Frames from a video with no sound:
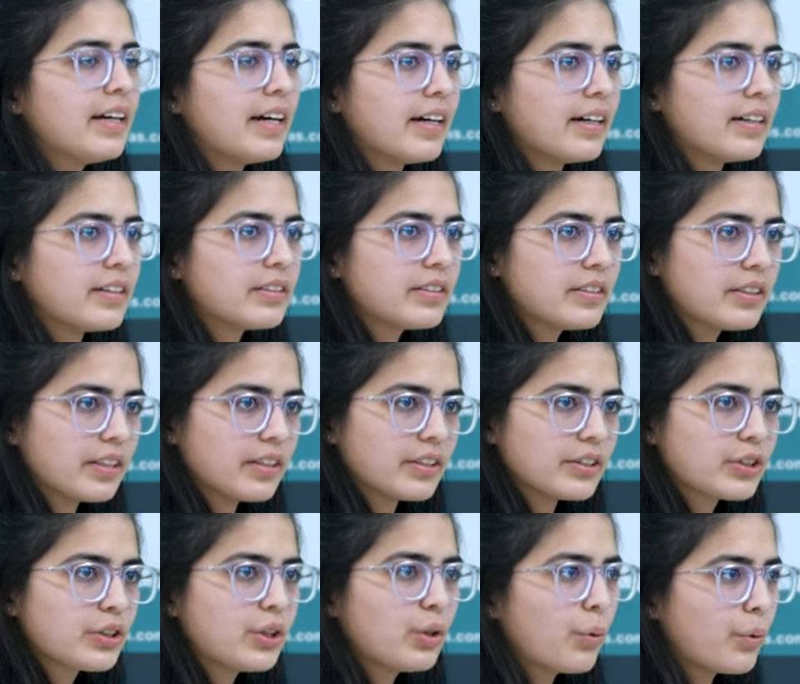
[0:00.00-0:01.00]
Said,
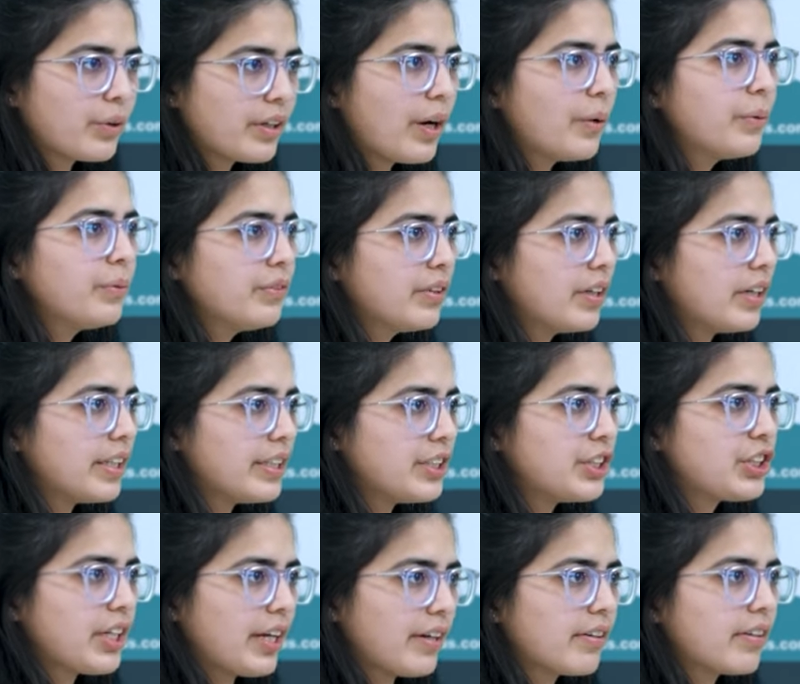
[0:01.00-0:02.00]
slowdown in
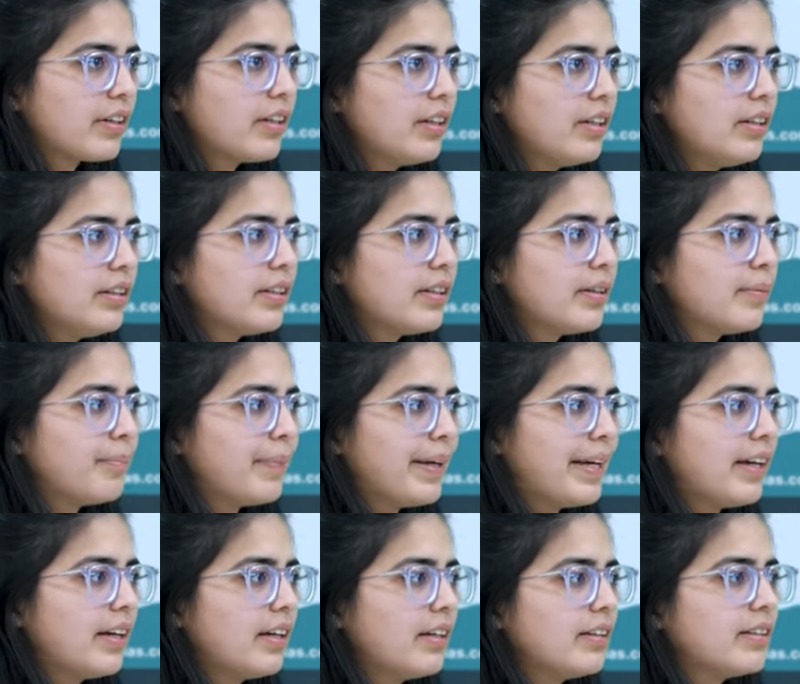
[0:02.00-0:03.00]
general
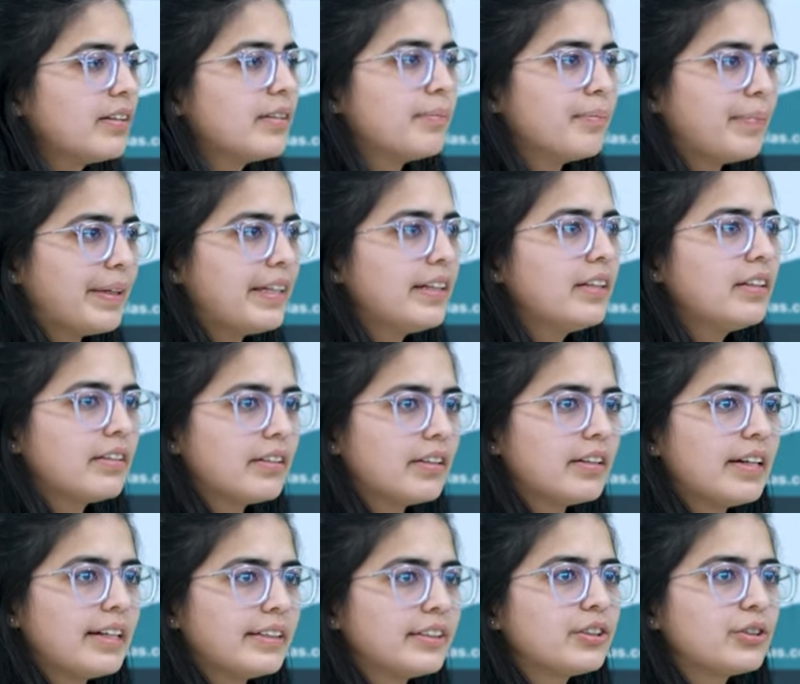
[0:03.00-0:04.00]
may be
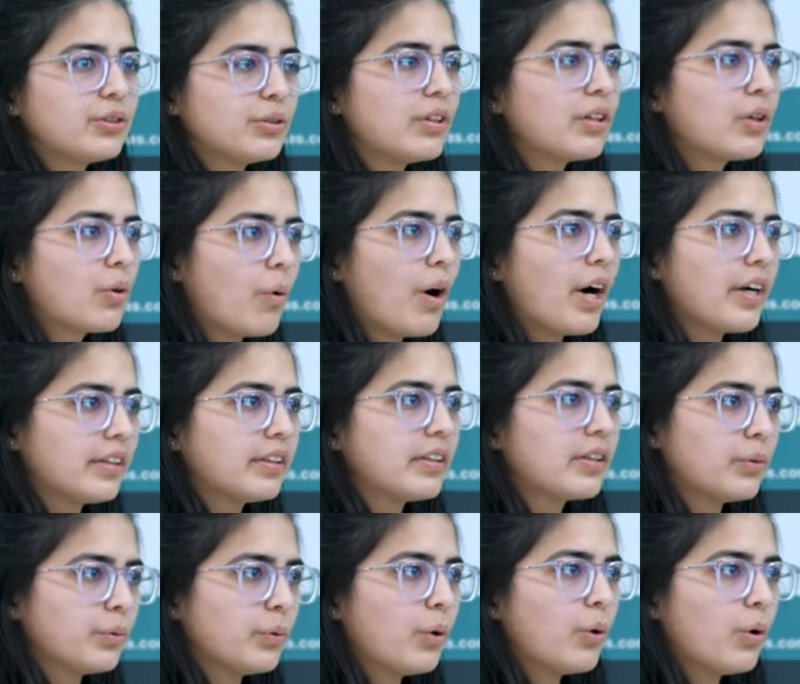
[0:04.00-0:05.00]
related to a
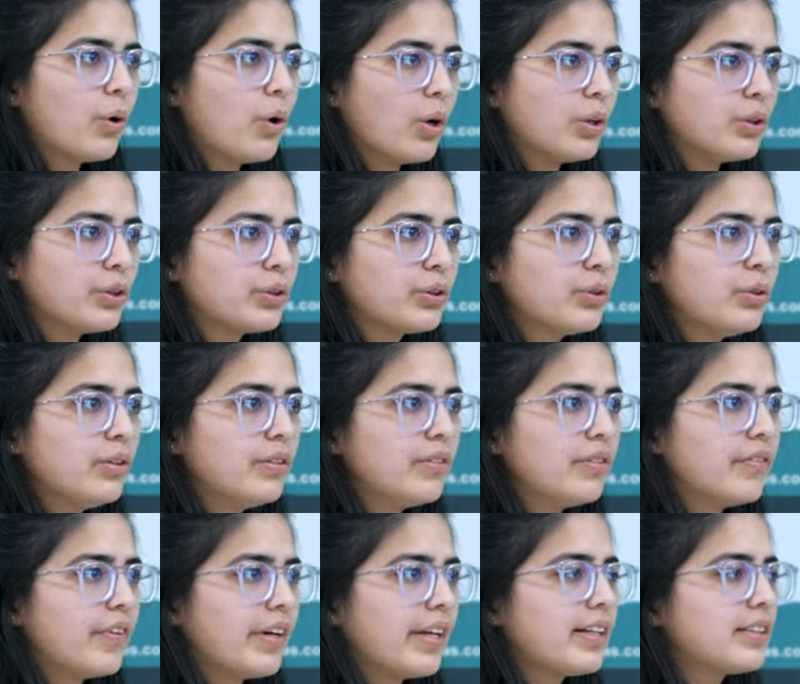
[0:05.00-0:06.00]
quarter also,
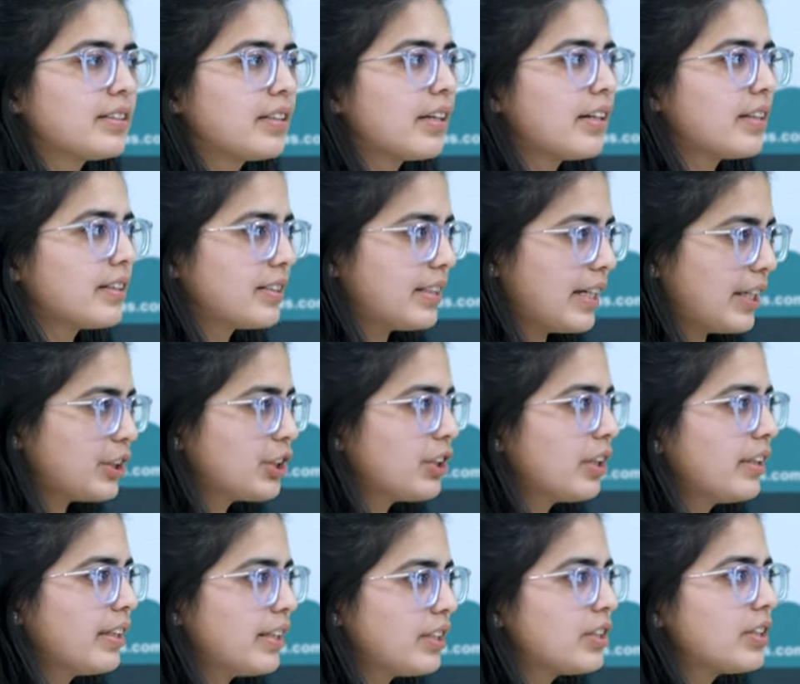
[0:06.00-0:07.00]
whereas a
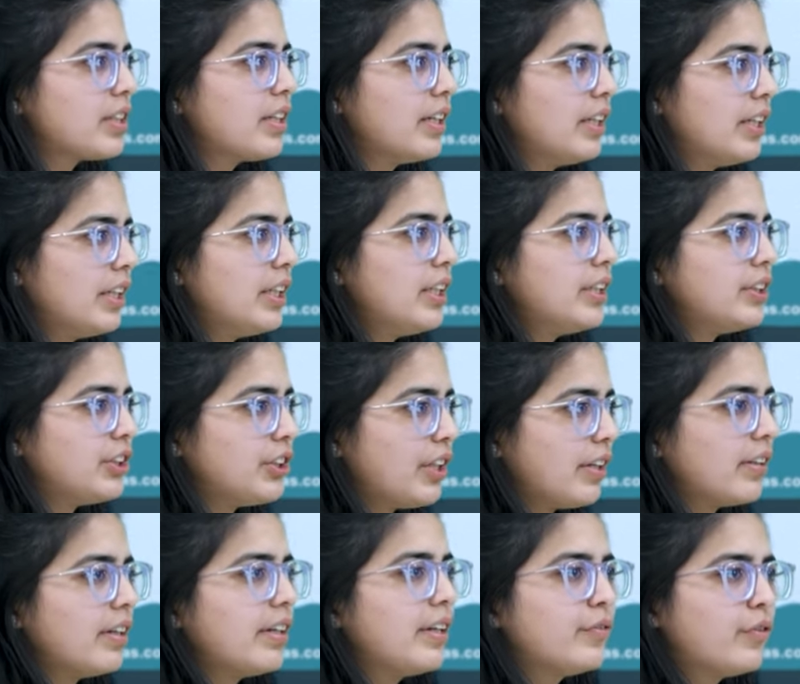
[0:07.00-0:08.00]
recession is
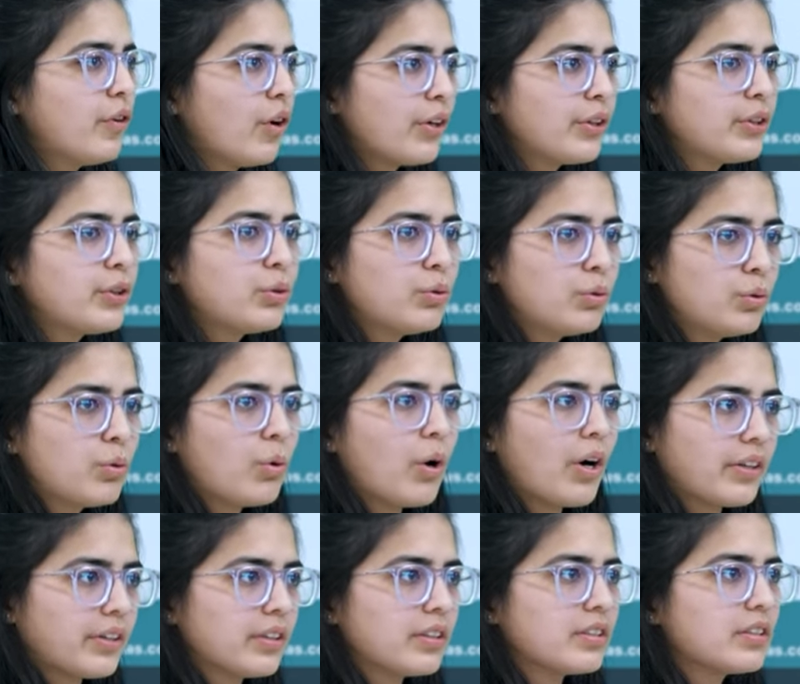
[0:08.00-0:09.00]
generally for two
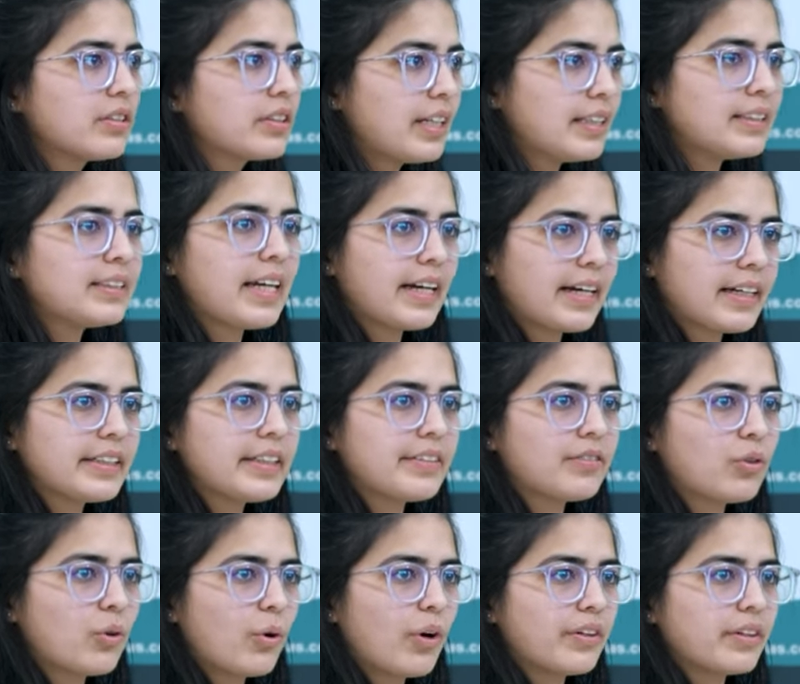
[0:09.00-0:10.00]
quarters,
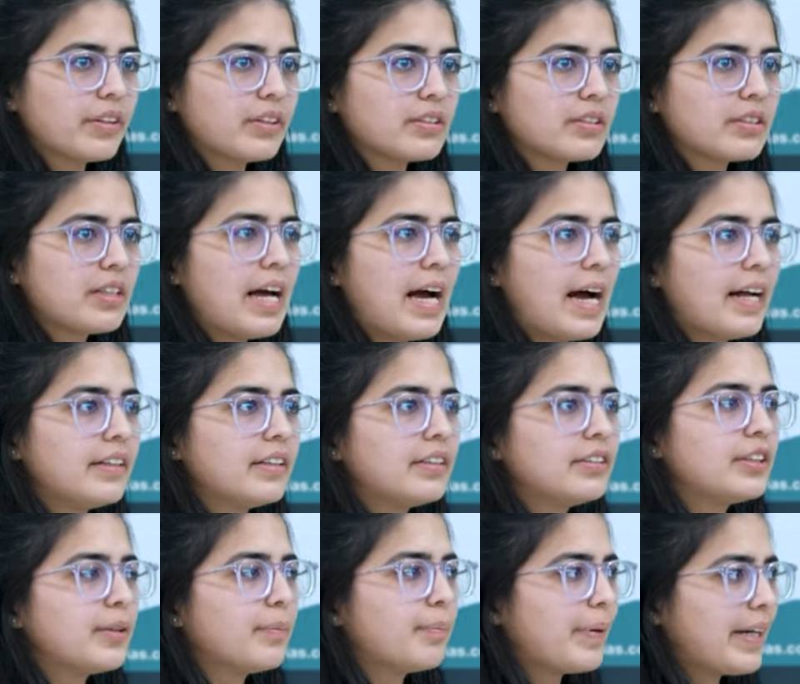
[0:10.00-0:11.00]
consecutive quarters. And
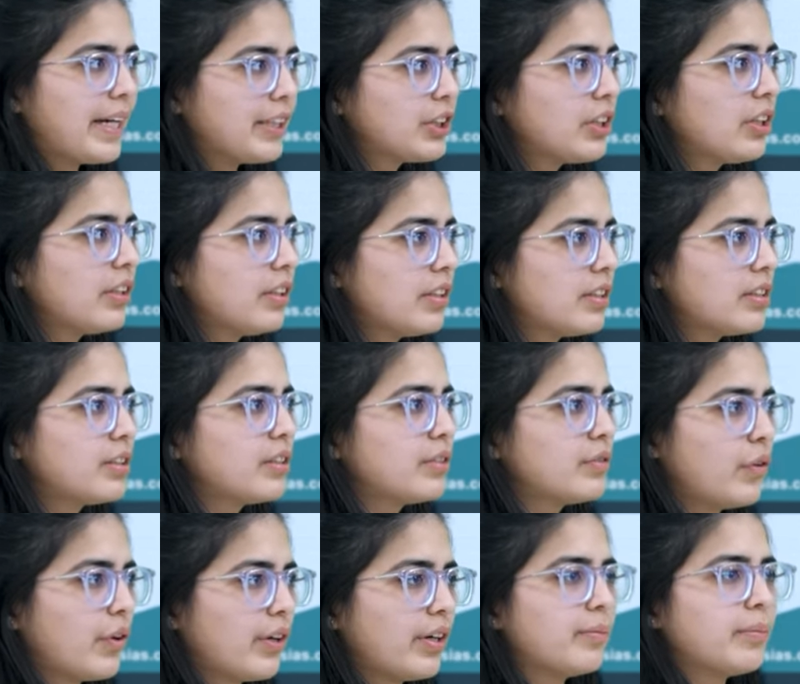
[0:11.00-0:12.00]
a depression
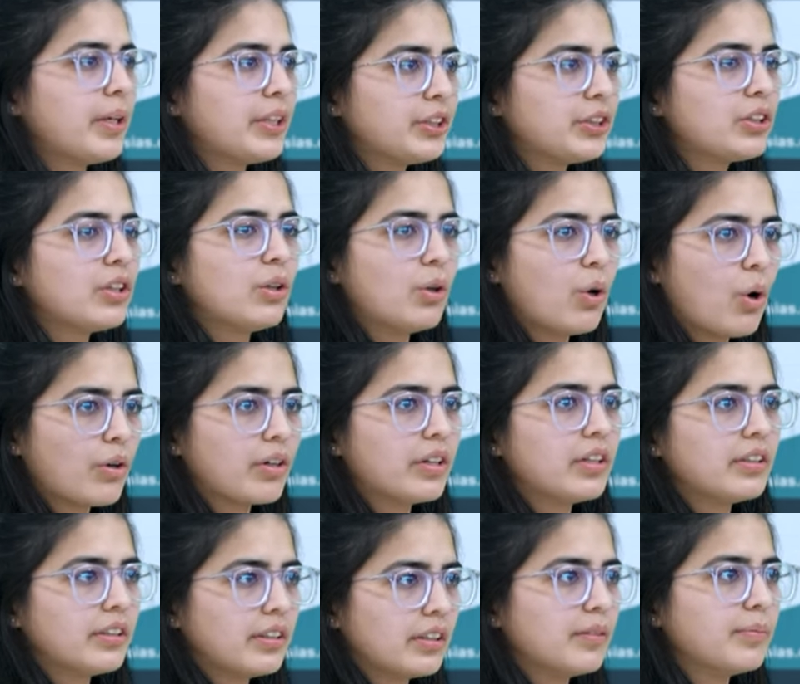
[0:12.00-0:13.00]
is for a much
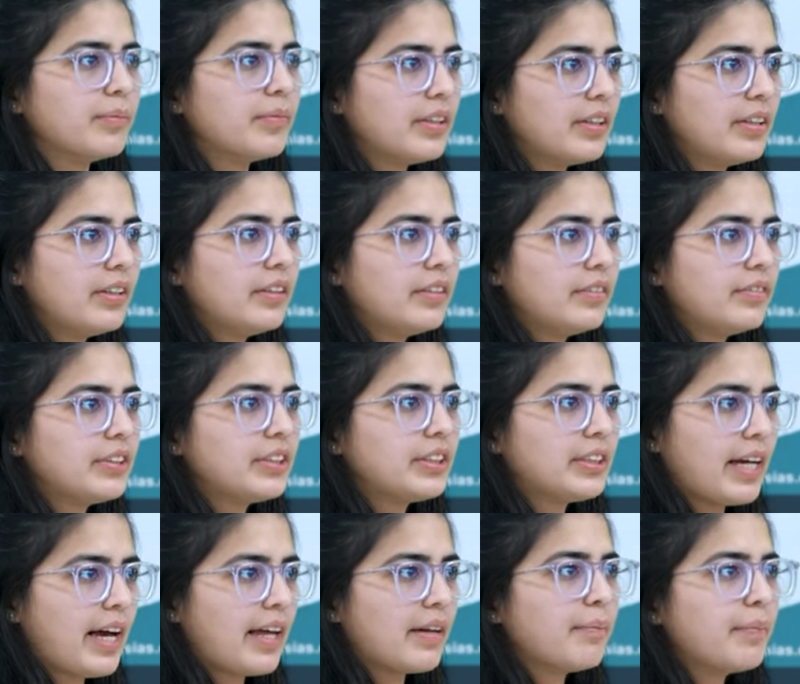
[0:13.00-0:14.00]
longer term,
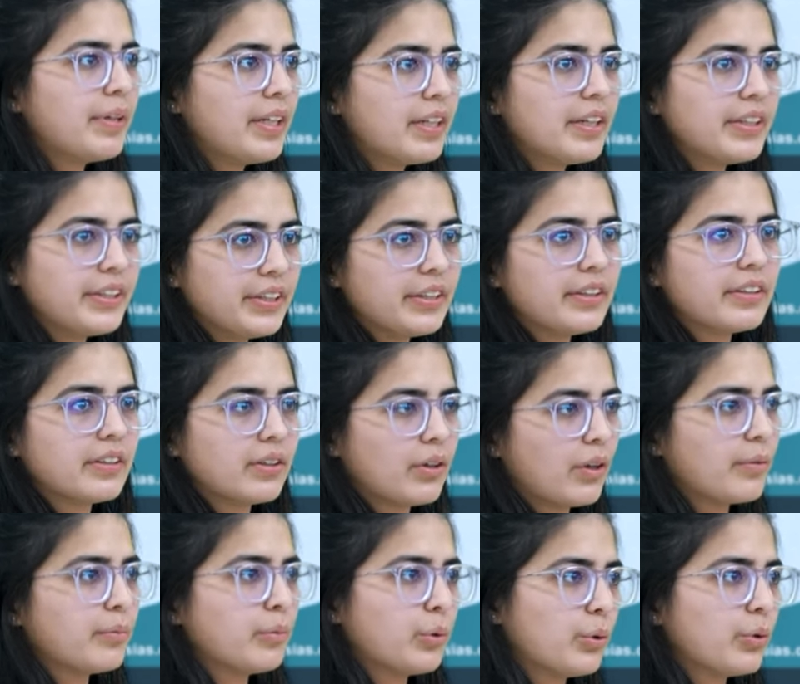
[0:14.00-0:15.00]
which can be a year
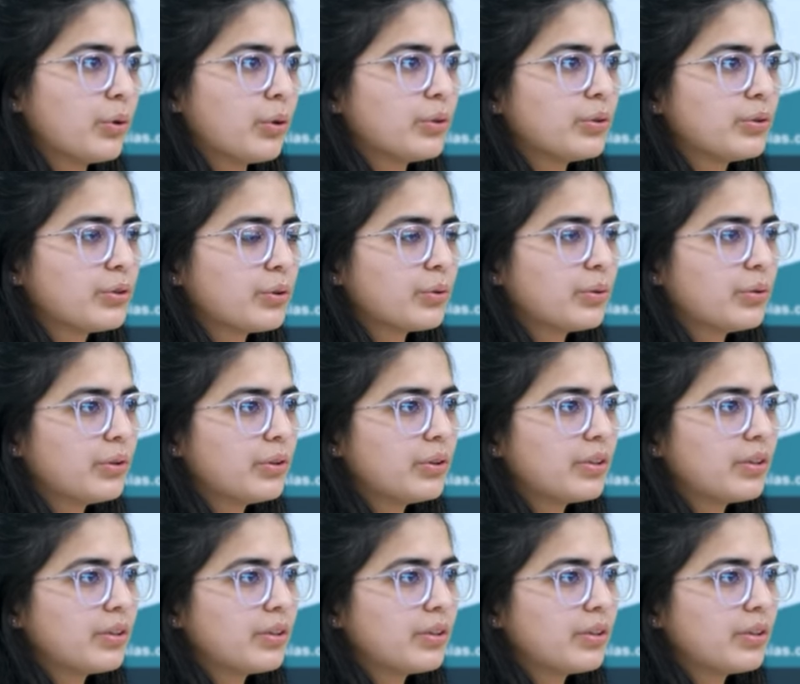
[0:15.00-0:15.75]
or more also.